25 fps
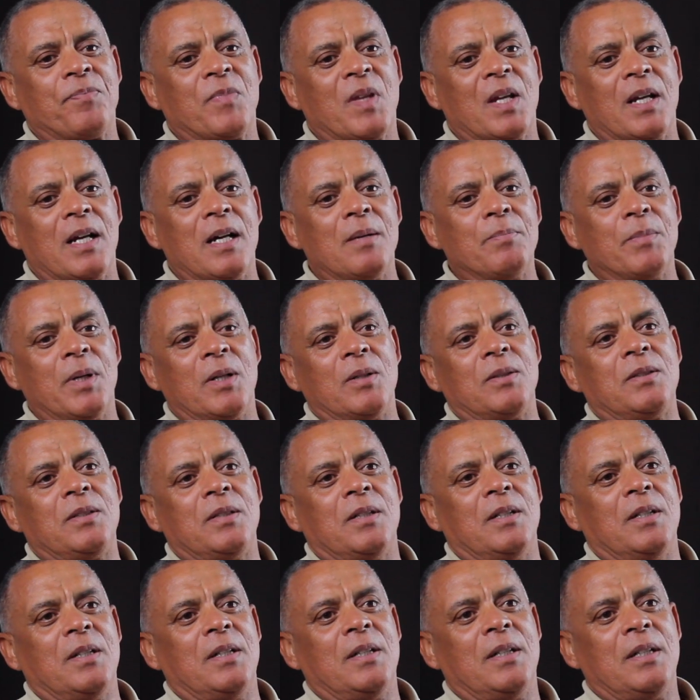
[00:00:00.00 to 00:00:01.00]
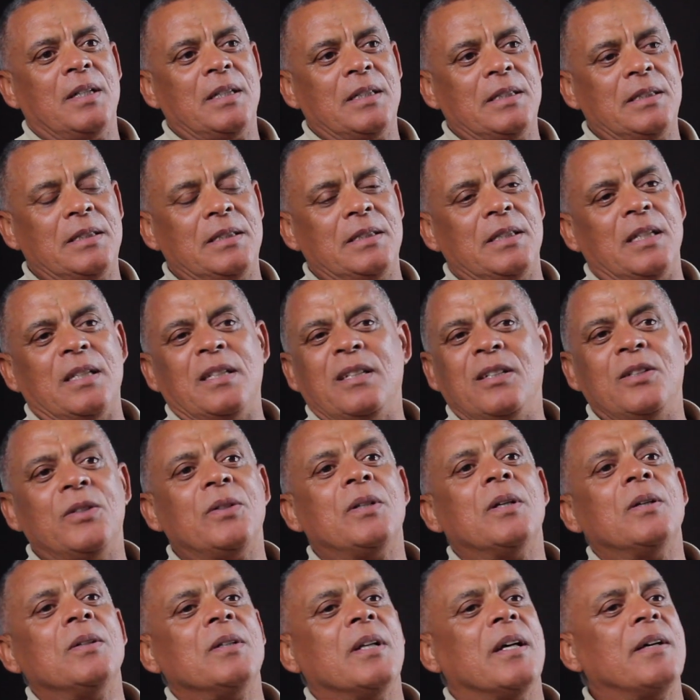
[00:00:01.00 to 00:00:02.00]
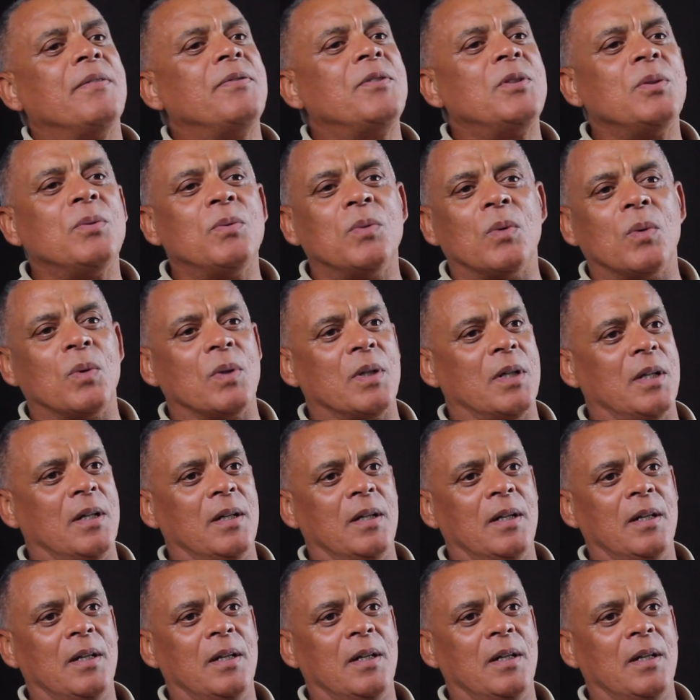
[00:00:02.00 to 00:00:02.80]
Come out, sit. You don't have to walk.